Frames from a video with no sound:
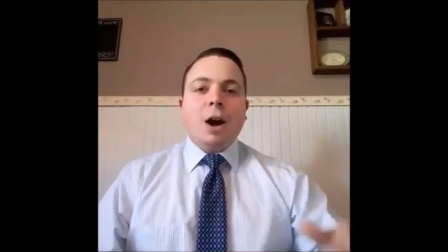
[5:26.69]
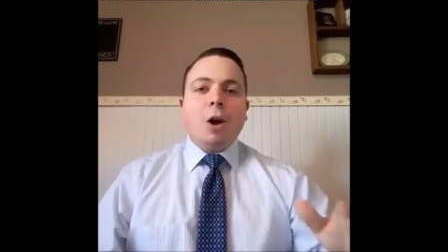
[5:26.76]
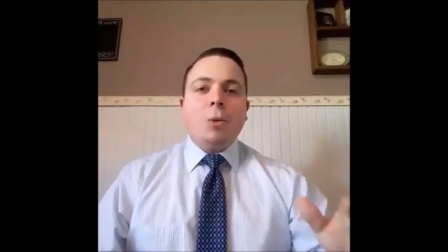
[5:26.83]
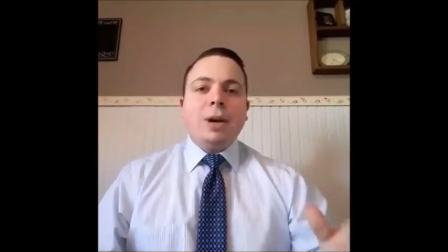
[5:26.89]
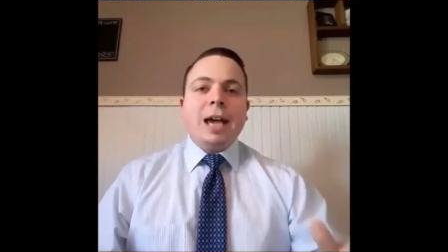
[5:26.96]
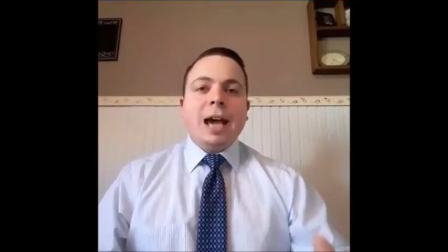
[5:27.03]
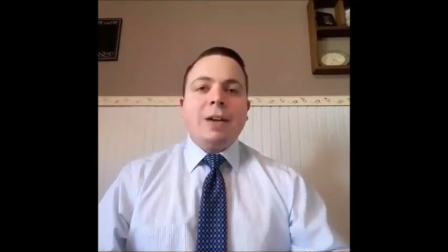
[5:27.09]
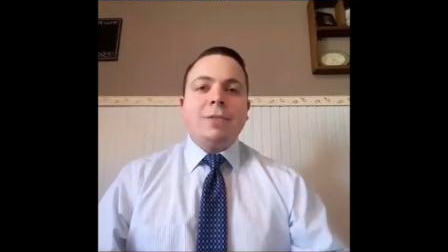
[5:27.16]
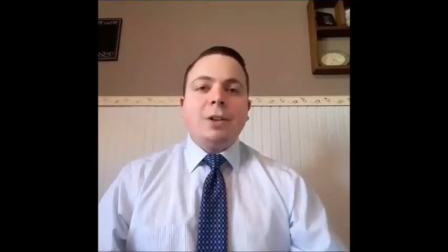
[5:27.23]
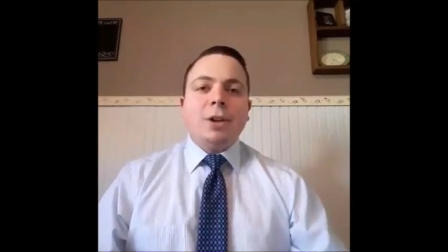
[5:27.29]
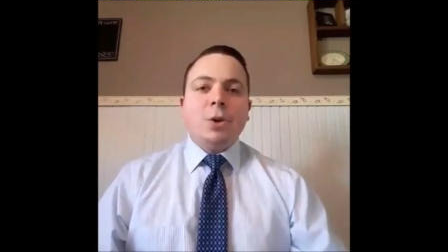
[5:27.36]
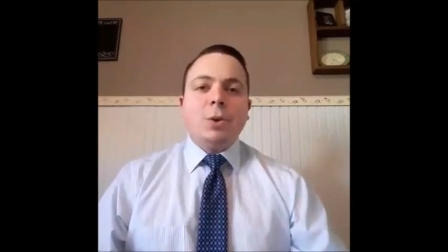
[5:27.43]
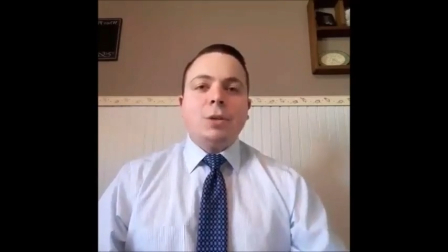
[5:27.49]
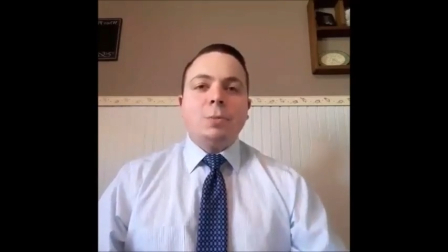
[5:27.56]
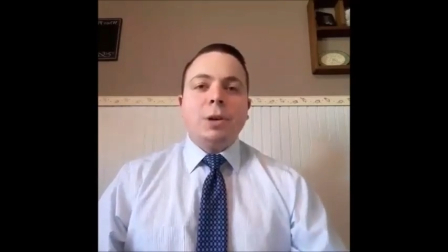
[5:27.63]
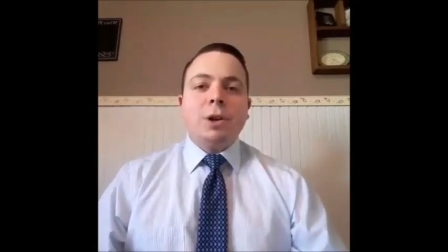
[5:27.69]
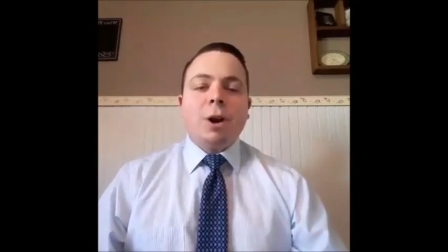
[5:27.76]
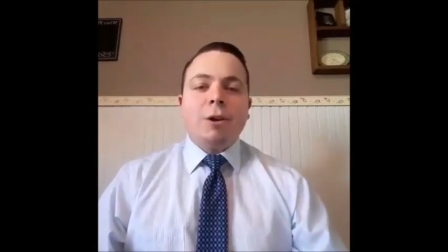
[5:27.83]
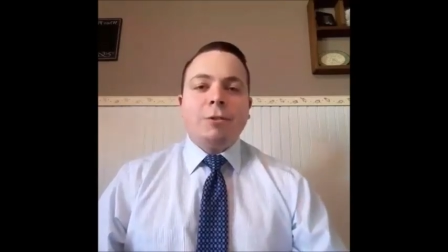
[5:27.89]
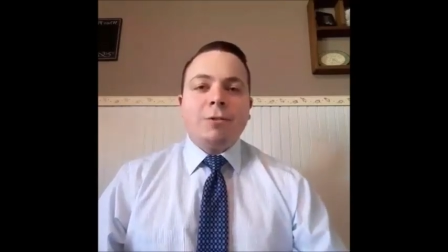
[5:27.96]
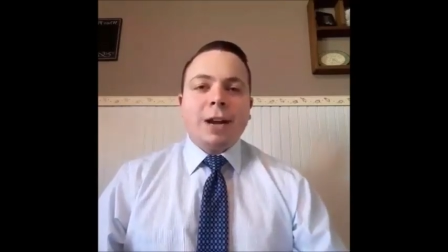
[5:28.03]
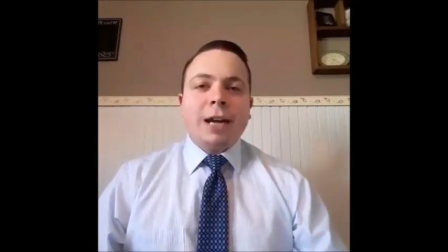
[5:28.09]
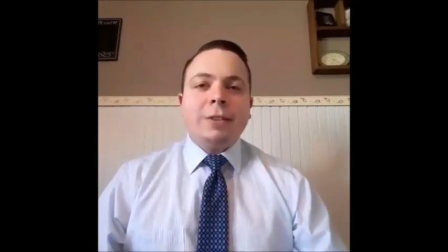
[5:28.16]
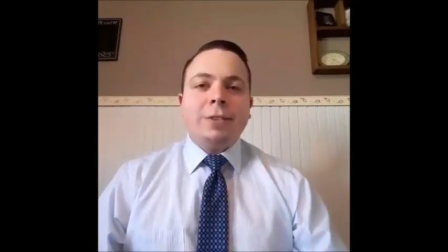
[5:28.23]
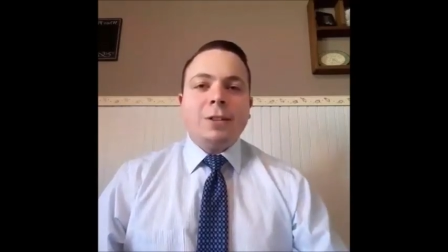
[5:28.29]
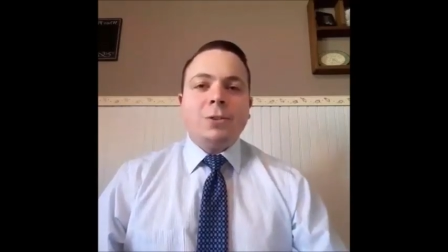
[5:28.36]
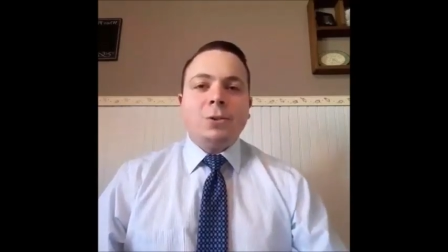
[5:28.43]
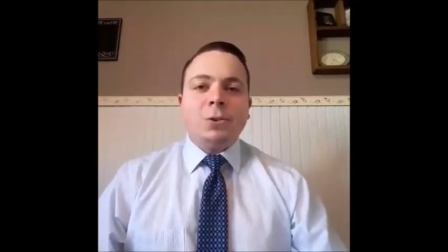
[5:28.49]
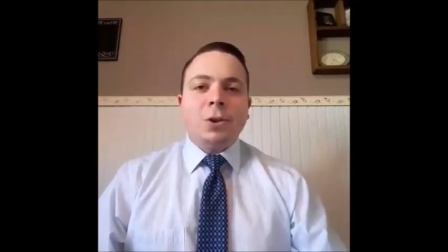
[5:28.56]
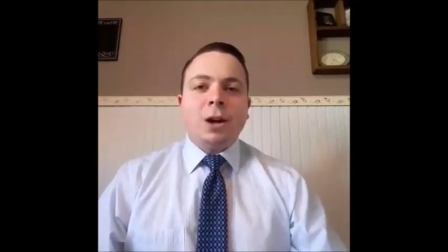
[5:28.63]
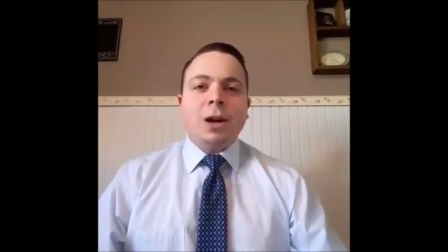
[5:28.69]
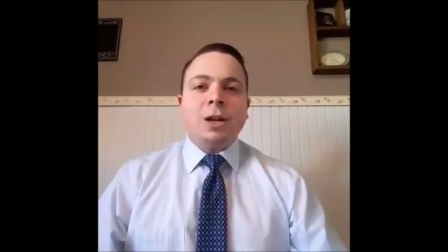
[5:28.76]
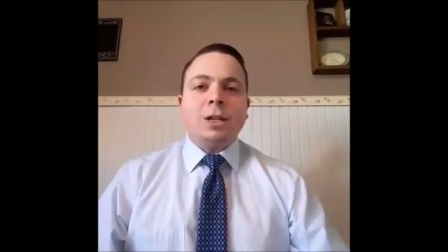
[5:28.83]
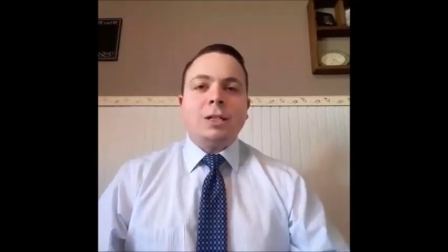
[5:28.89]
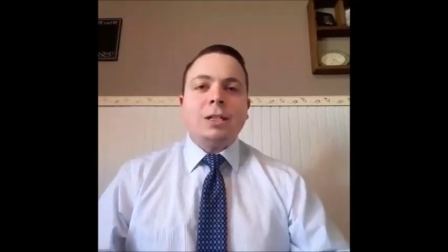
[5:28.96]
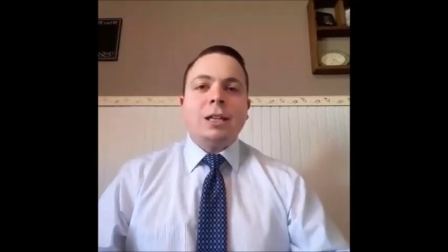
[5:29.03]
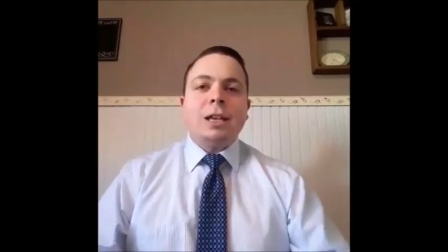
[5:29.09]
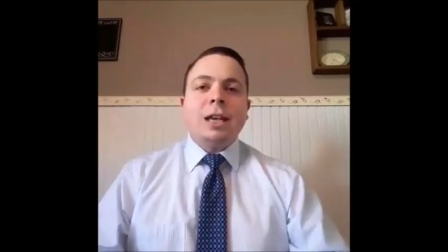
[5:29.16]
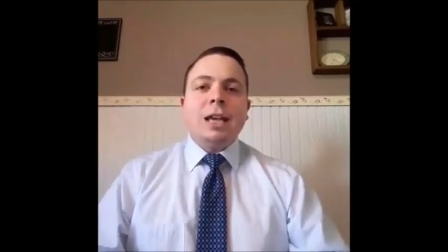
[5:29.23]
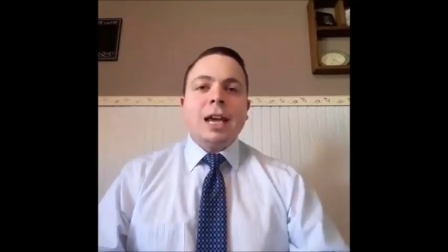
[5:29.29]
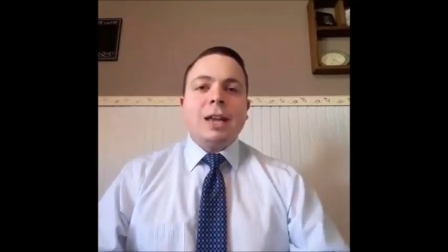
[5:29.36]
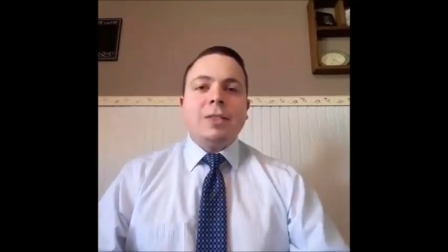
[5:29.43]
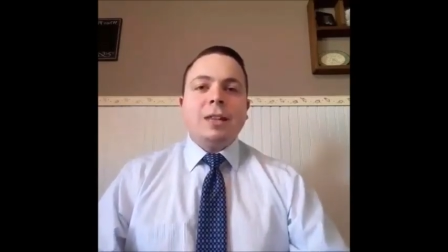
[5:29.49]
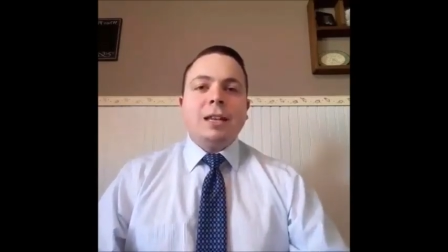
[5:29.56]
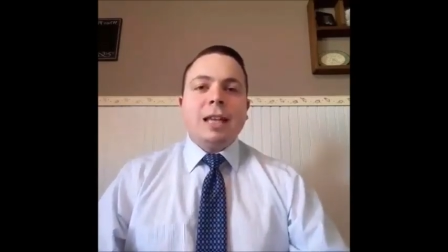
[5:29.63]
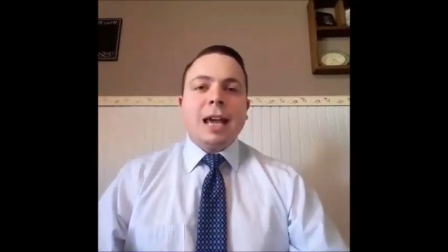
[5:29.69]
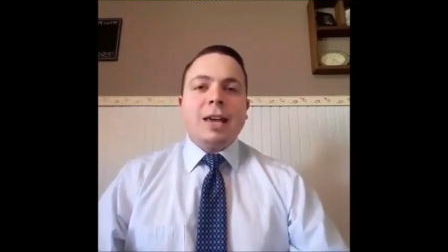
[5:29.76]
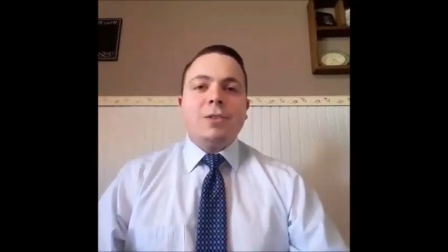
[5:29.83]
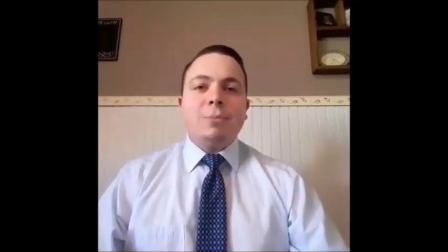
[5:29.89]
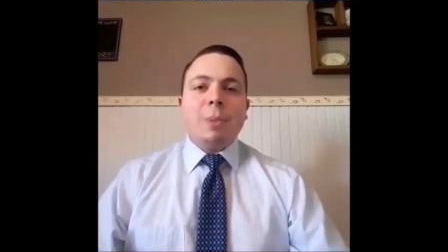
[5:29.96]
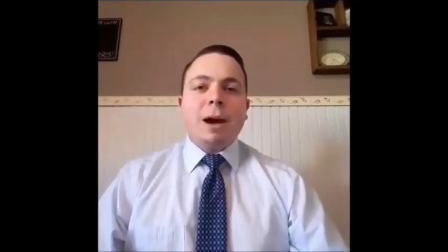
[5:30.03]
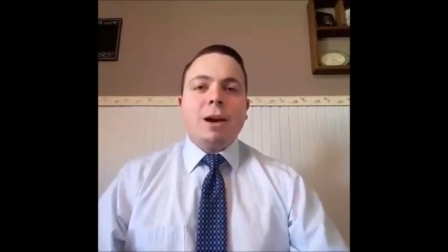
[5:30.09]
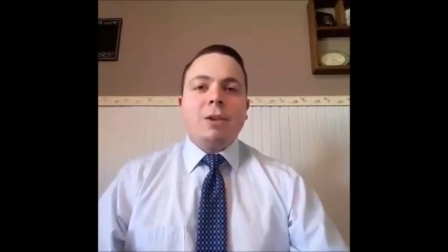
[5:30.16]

And all we have to do is put our faith and trust in the death,